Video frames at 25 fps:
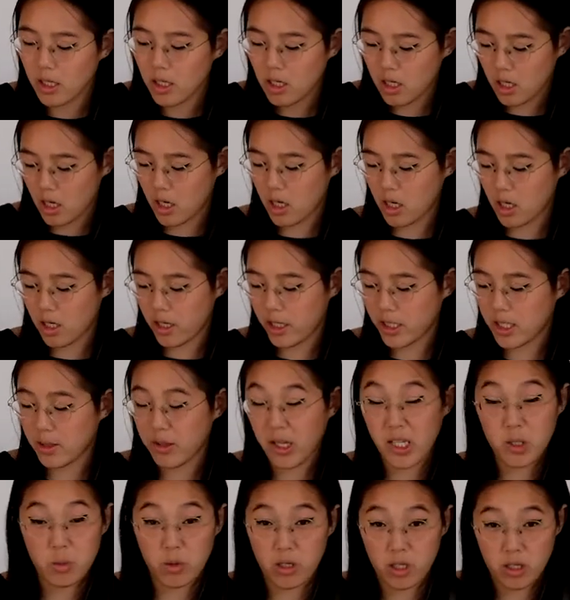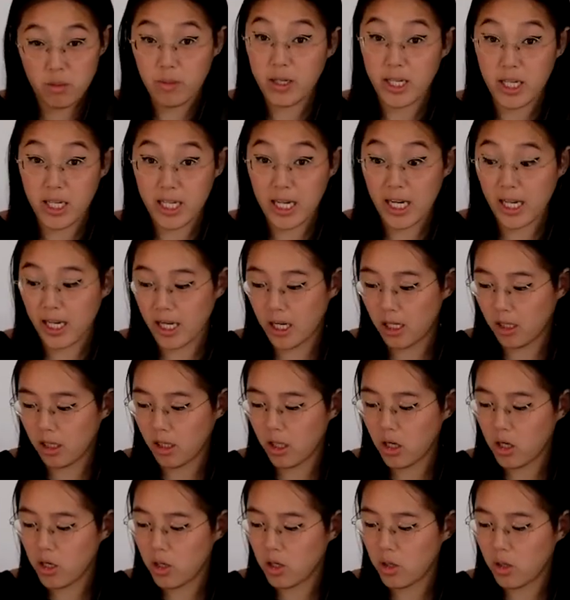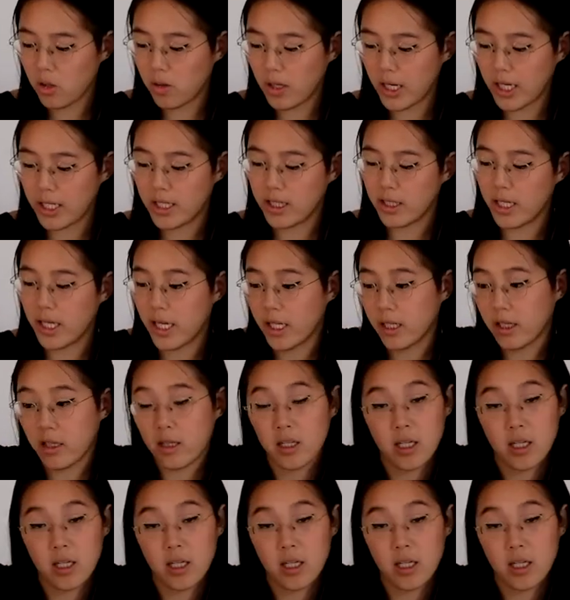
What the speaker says: I sometimes want to be getting a little low, and then